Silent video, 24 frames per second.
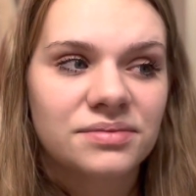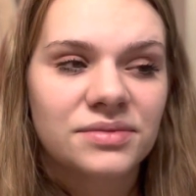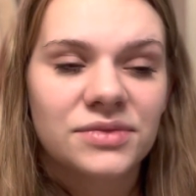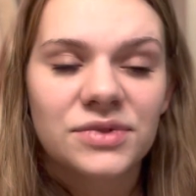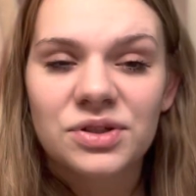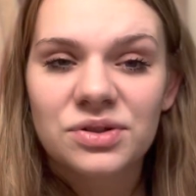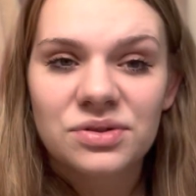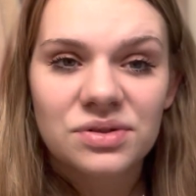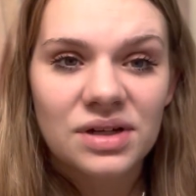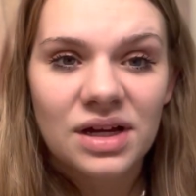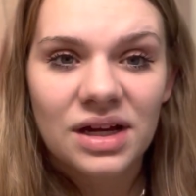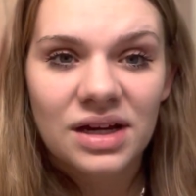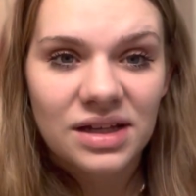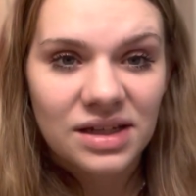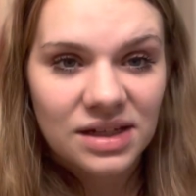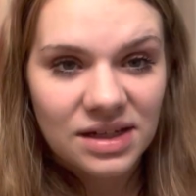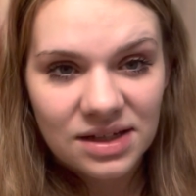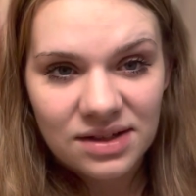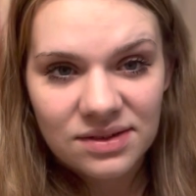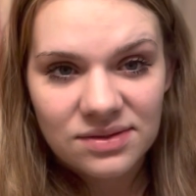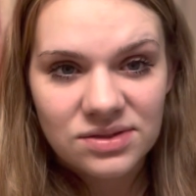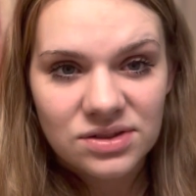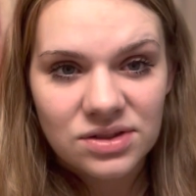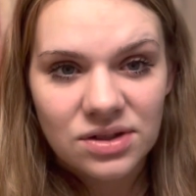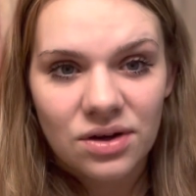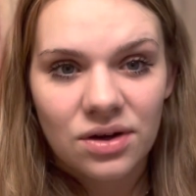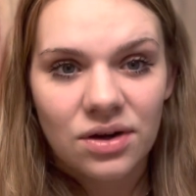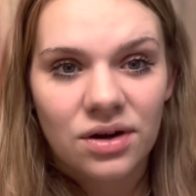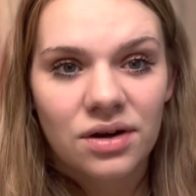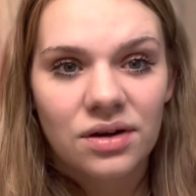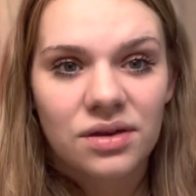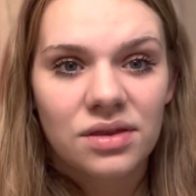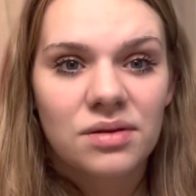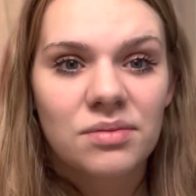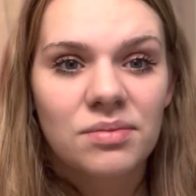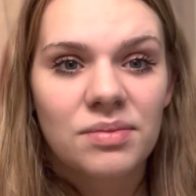those kind of gifts
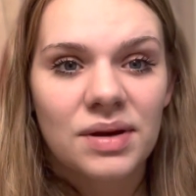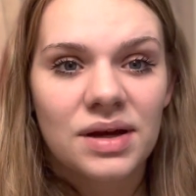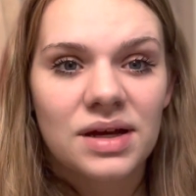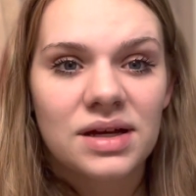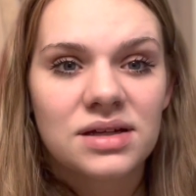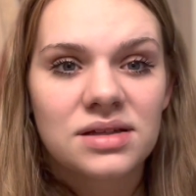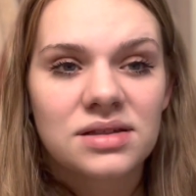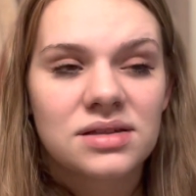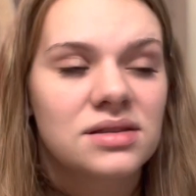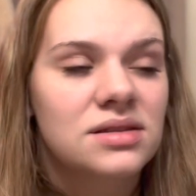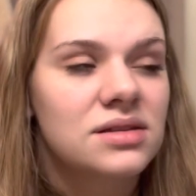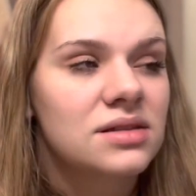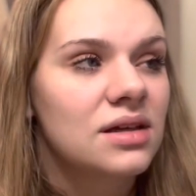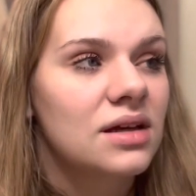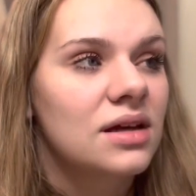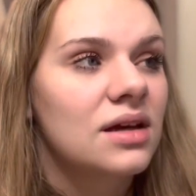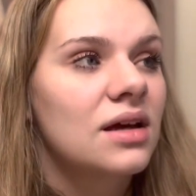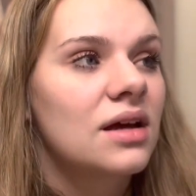are the best.